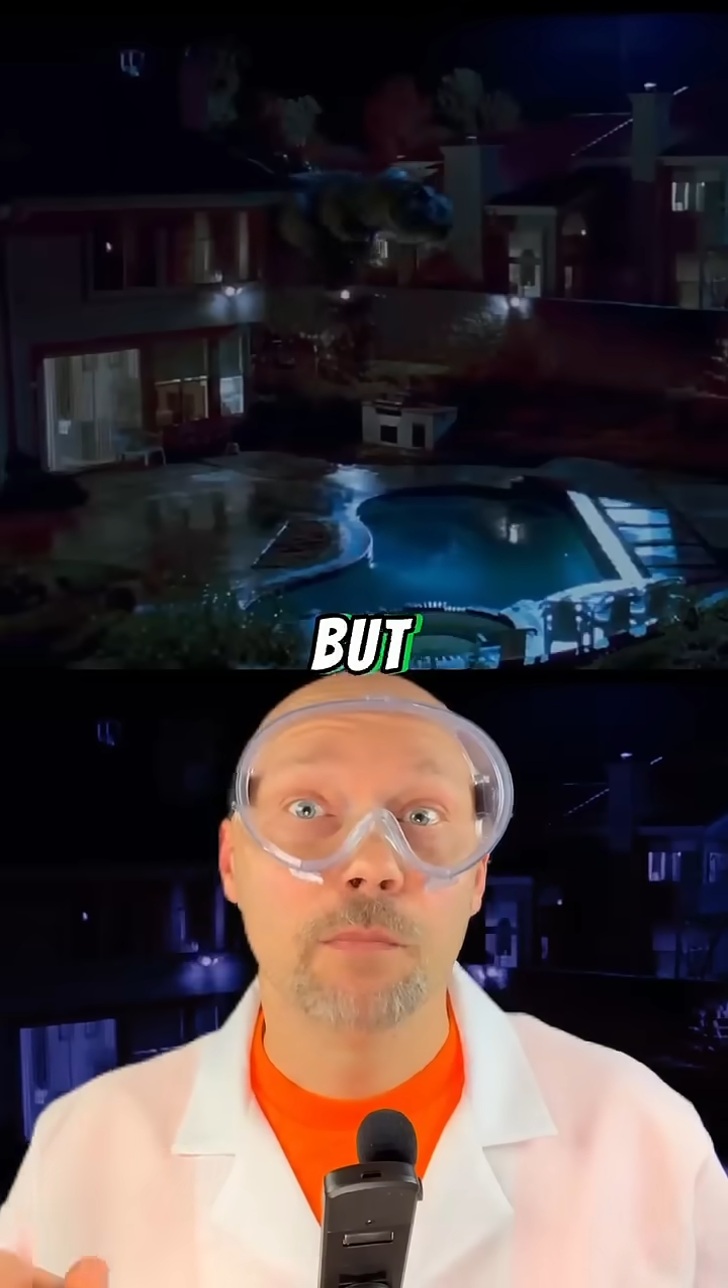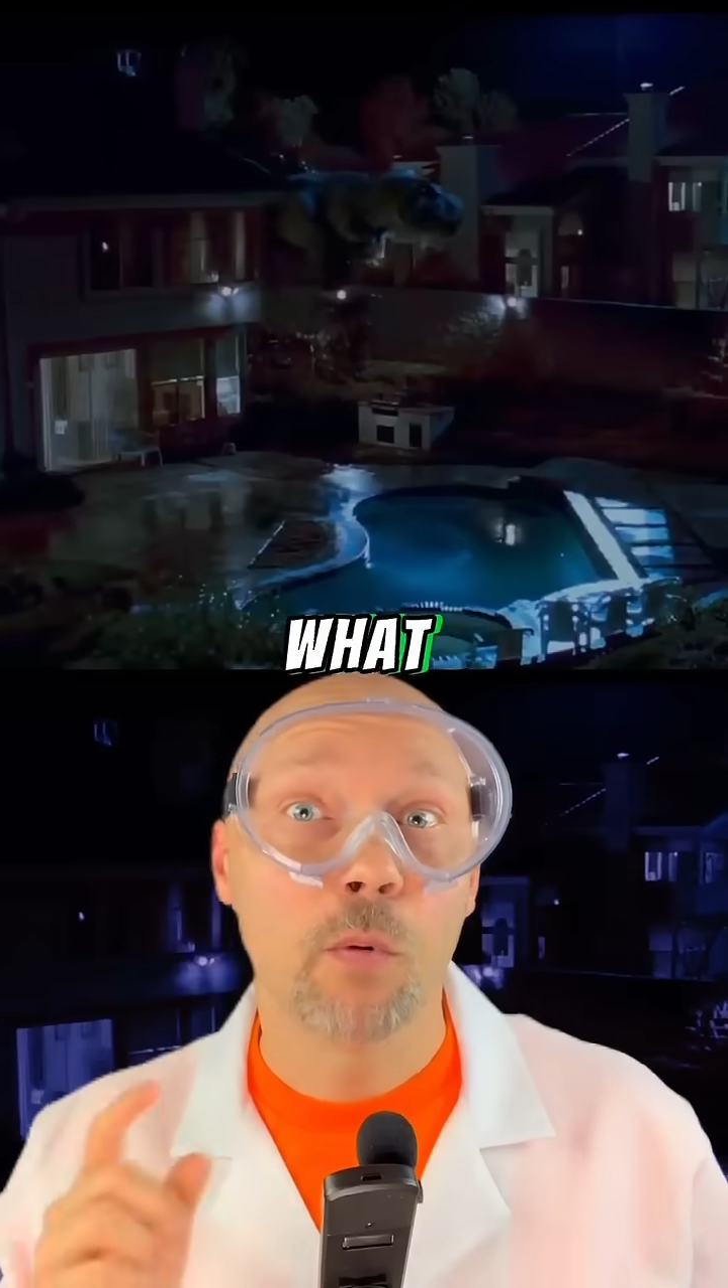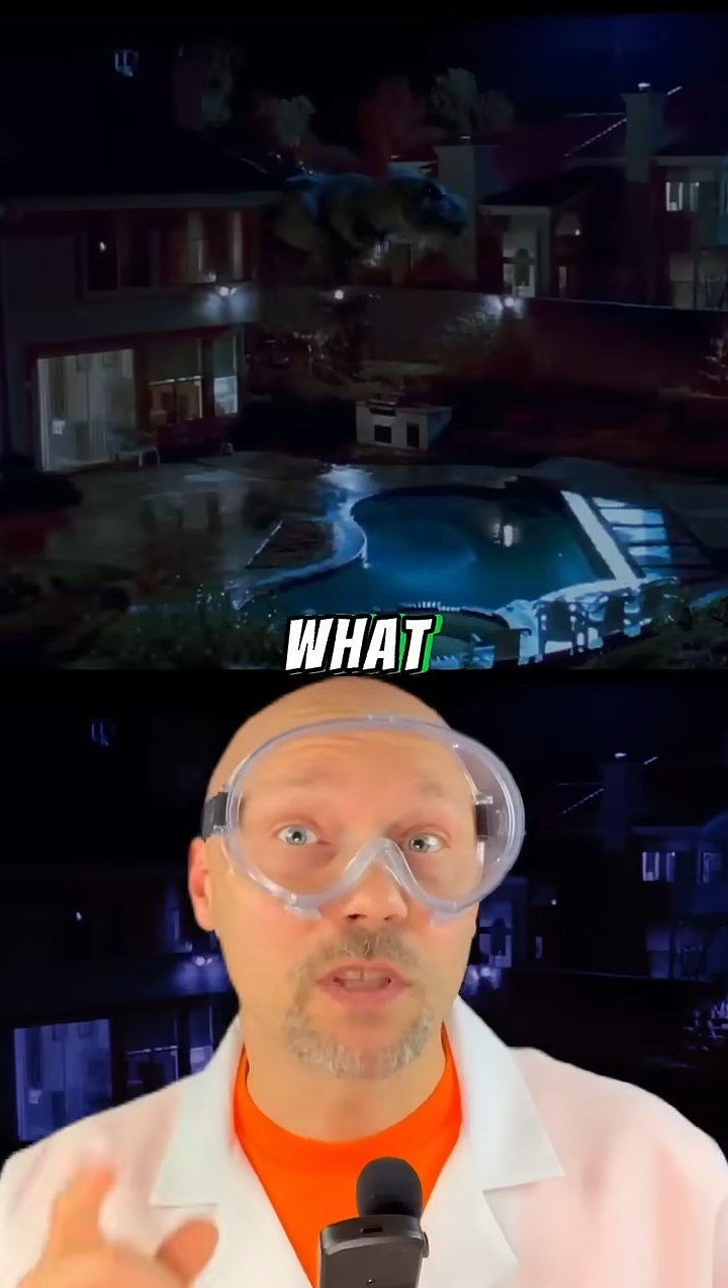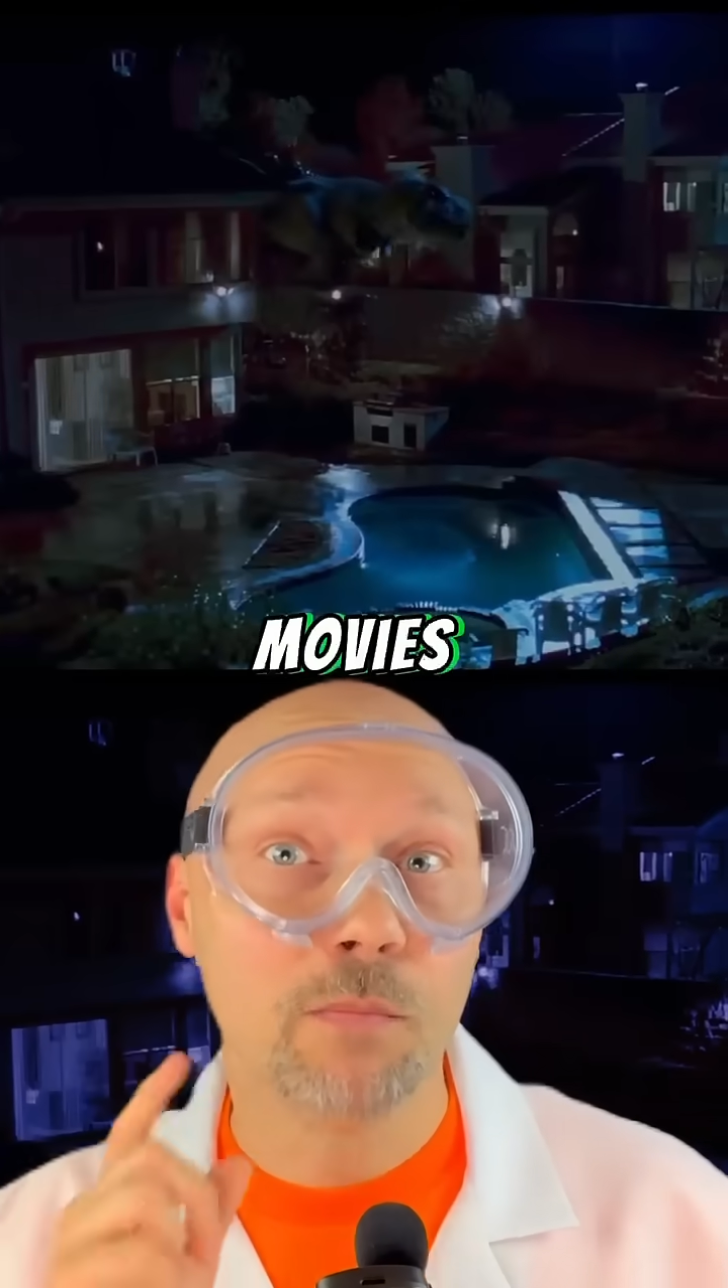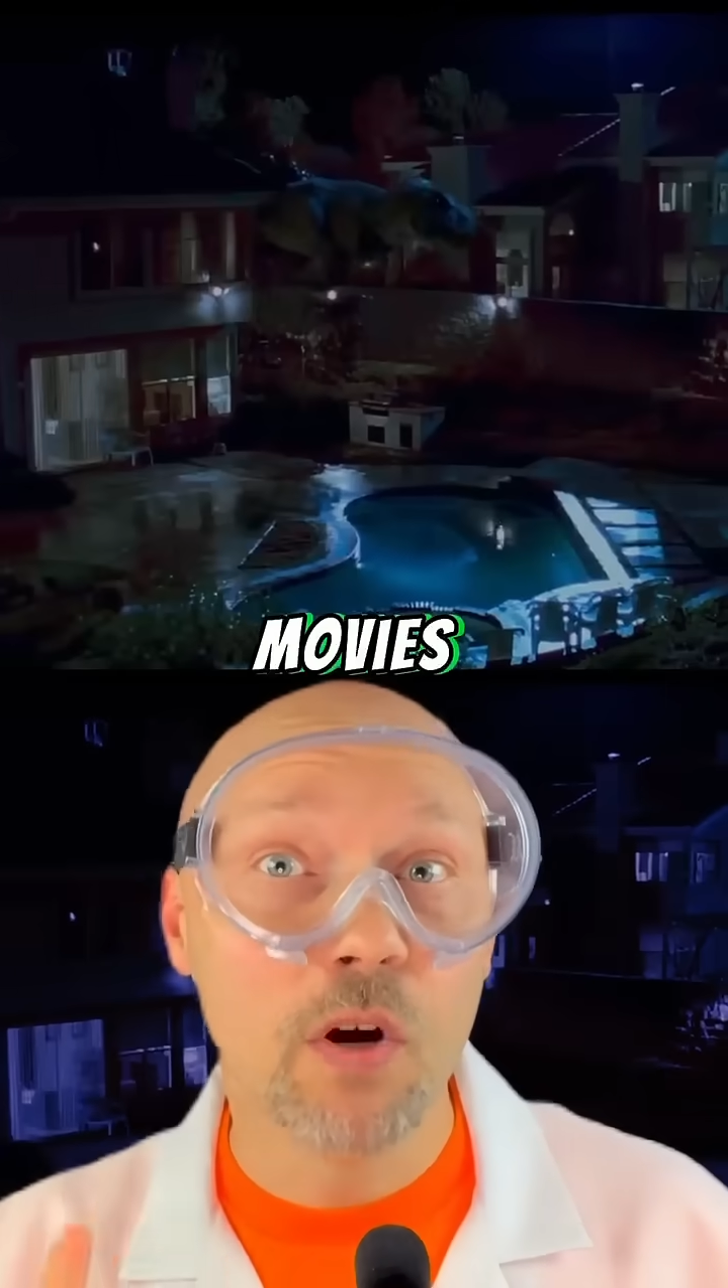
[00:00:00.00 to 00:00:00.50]

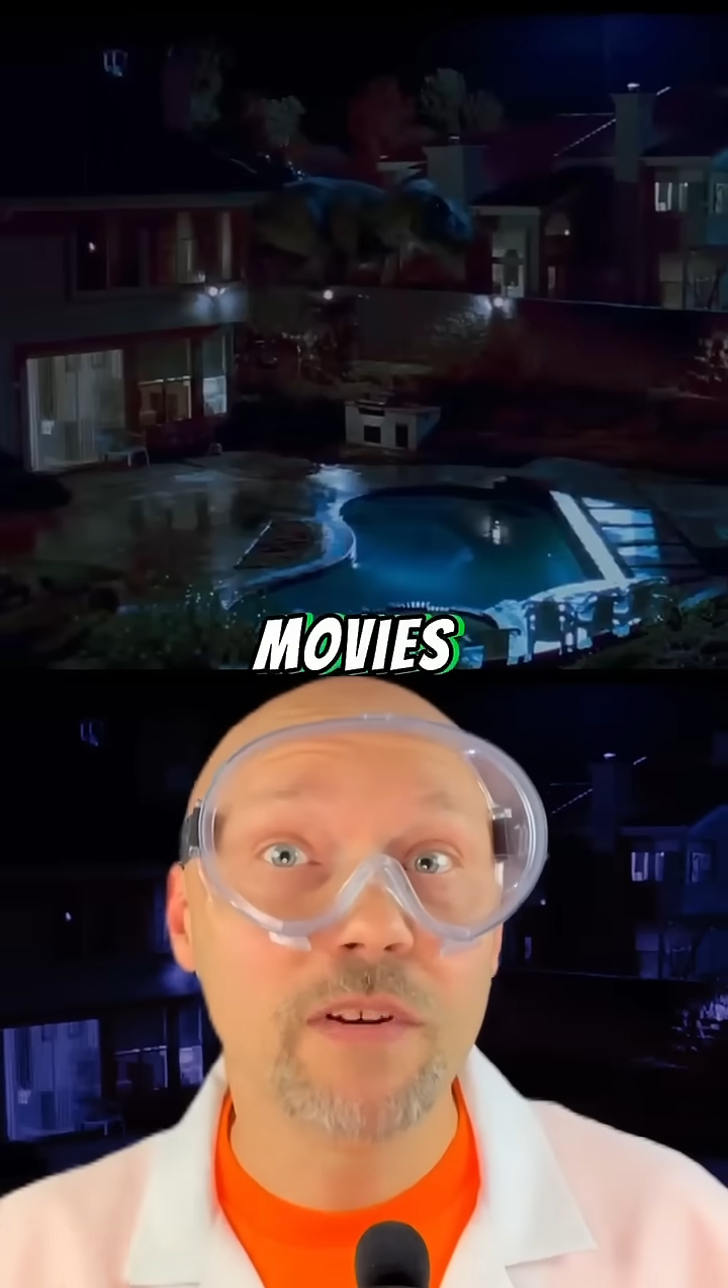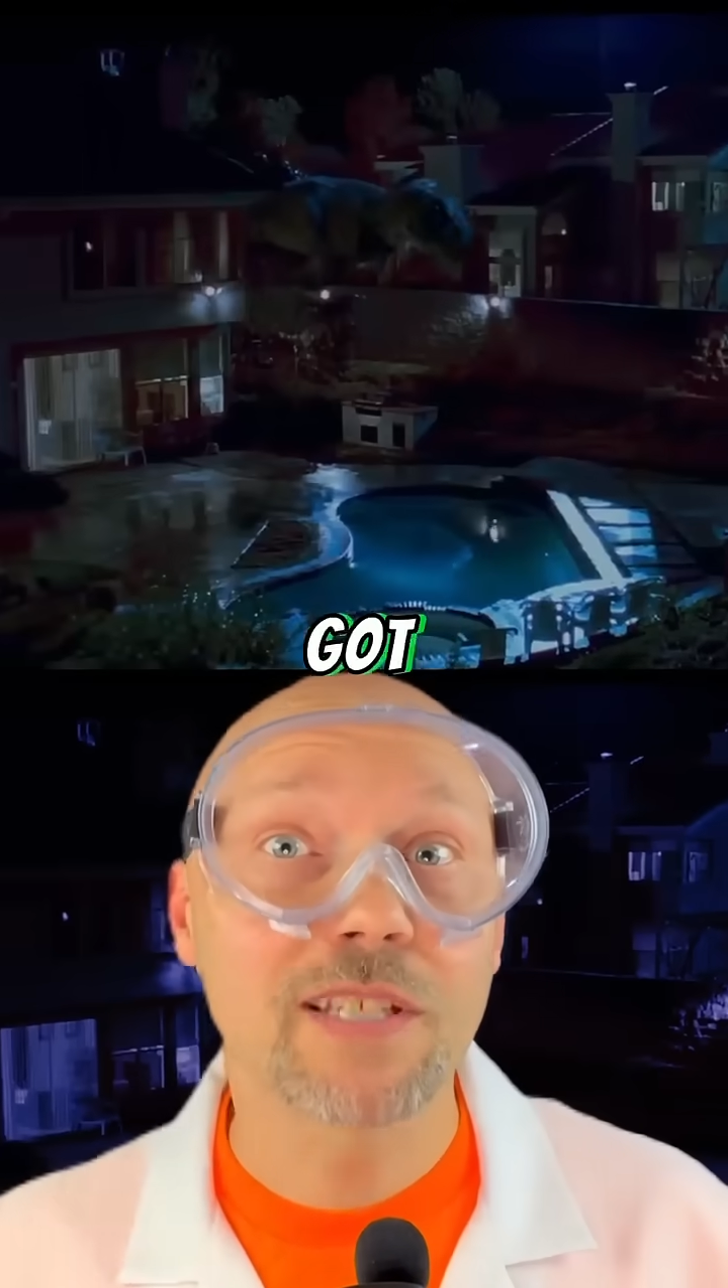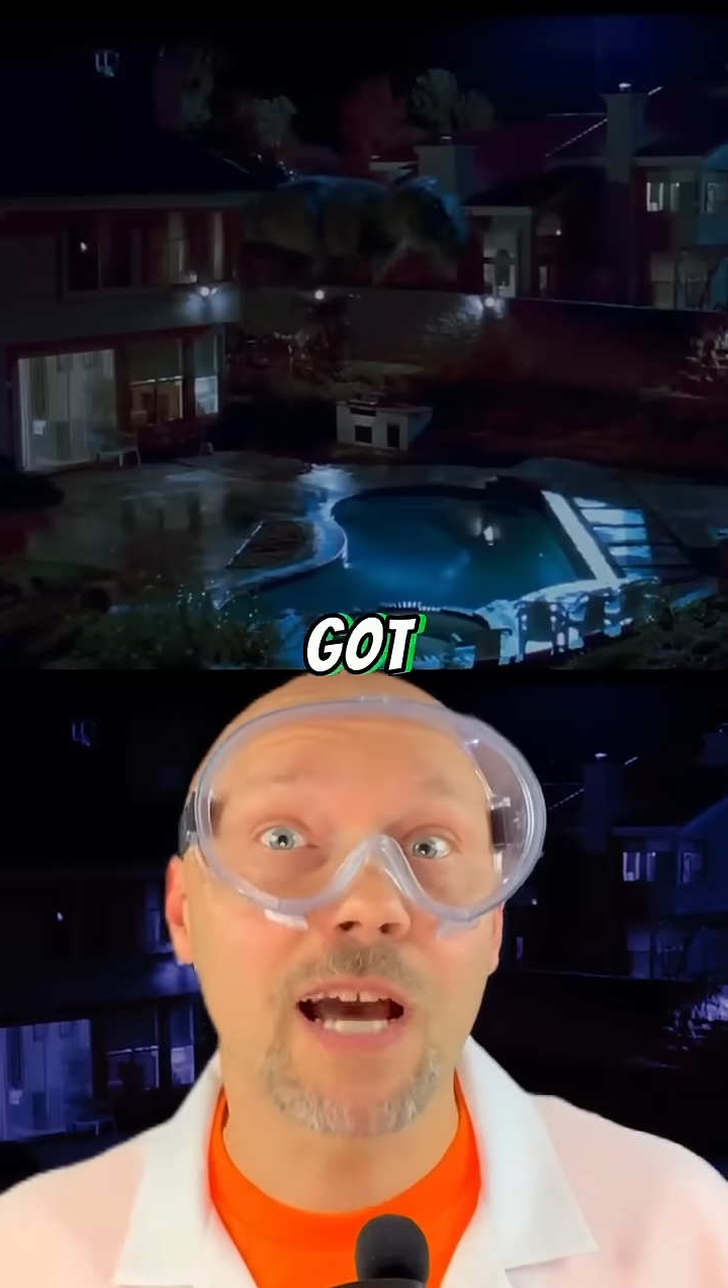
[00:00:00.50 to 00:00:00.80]
but what the movies